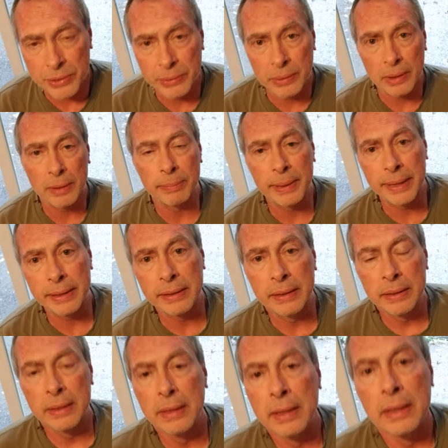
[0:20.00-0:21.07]
you all, but...
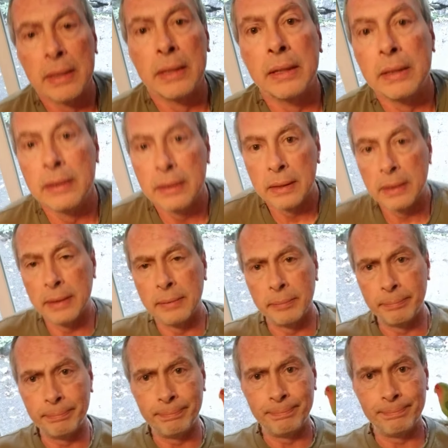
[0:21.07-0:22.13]

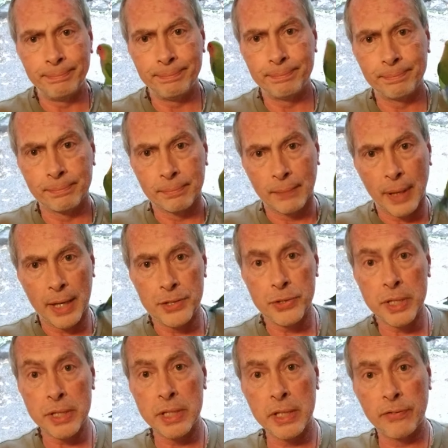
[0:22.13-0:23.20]
Um, as you
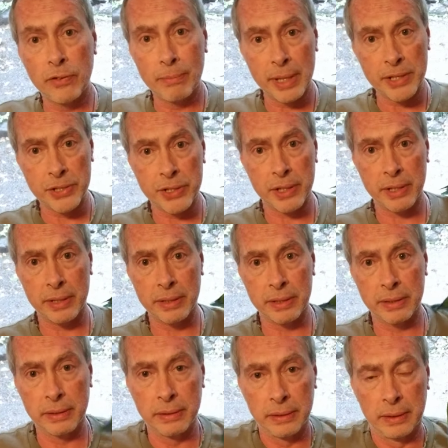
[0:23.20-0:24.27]
can see from my shirt,
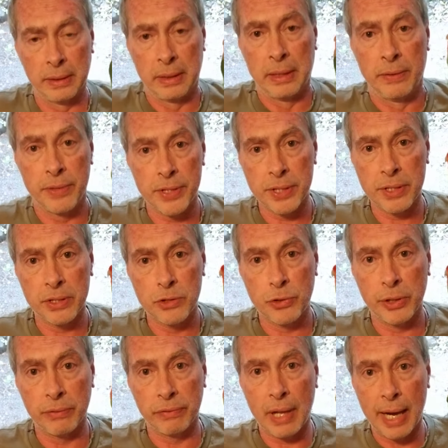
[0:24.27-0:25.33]
this is the
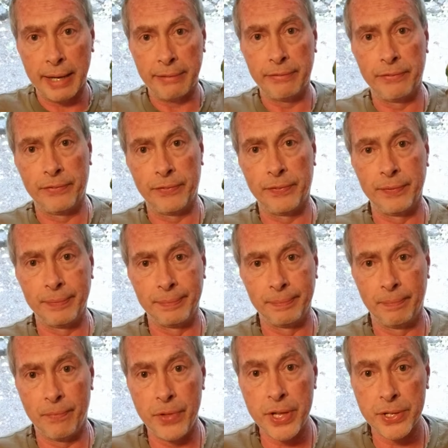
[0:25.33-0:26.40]
tree of life.
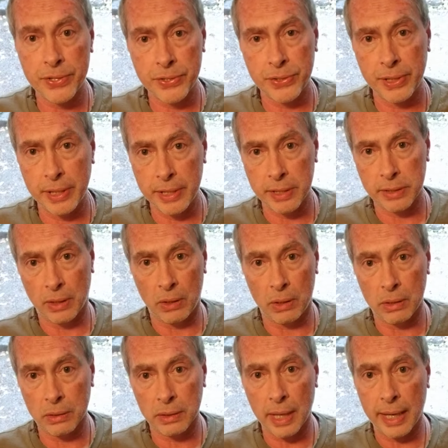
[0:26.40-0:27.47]
This is
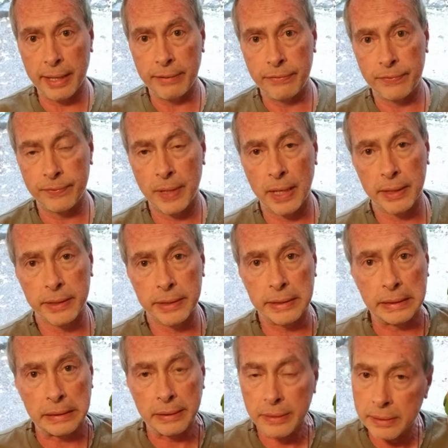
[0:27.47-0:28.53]
all life on
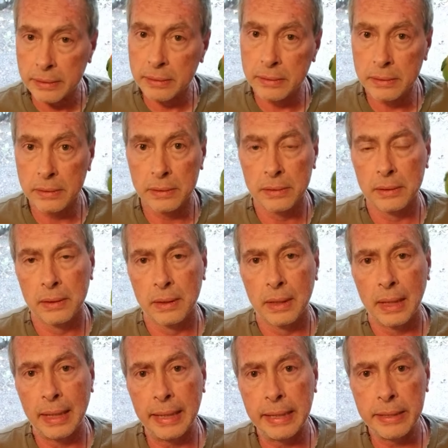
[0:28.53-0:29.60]
Earth.
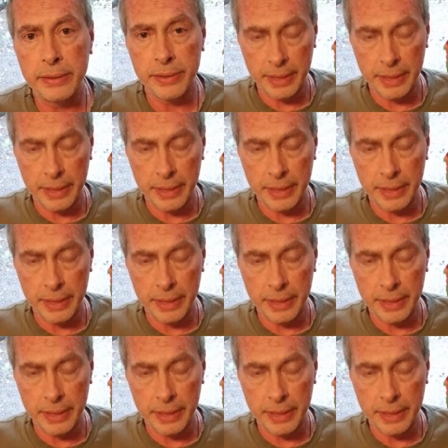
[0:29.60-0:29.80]
And,